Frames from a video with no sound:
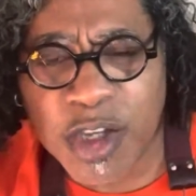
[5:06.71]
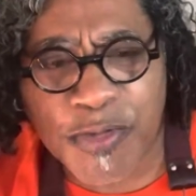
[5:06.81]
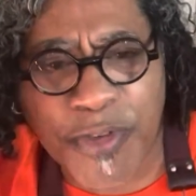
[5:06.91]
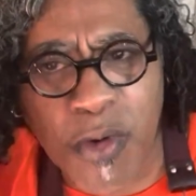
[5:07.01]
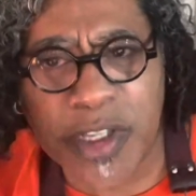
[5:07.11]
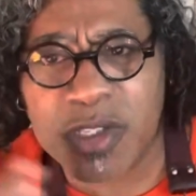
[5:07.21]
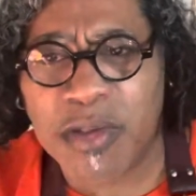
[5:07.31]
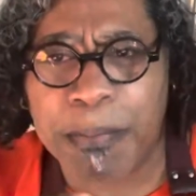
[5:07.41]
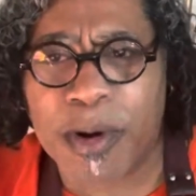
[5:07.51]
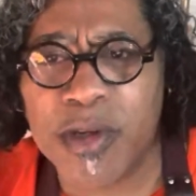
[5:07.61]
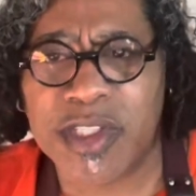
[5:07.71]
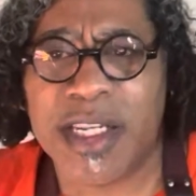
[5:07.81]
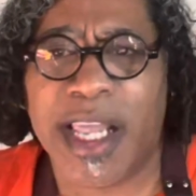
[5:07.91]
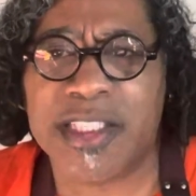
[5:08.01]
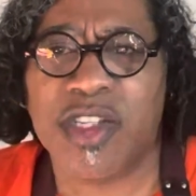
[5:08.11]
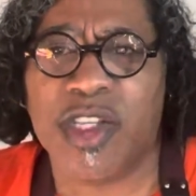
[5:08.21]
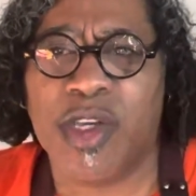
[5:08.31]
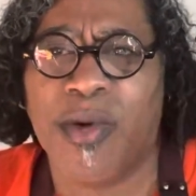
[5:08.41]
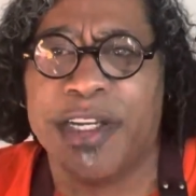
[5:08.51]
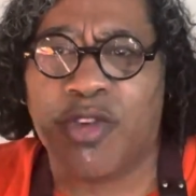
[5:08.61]
focus on the person next to
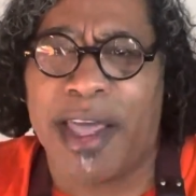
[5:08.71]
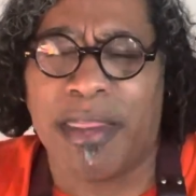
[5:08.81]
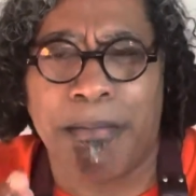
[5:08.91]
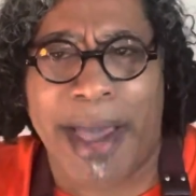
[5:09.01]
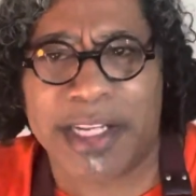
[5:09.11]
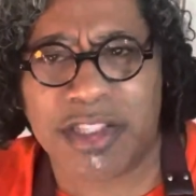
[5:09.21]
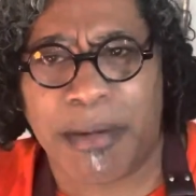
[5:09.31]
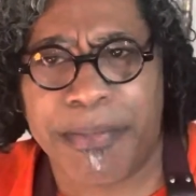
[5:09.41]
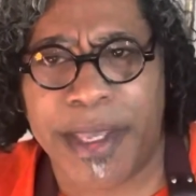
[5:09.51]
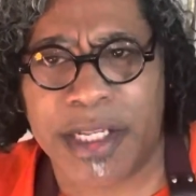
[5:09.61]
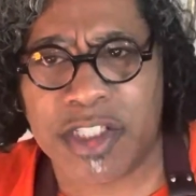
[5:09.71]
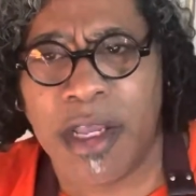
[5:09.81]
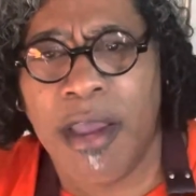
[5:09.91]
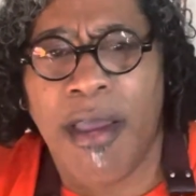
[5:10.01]
you and trying to match their pitch.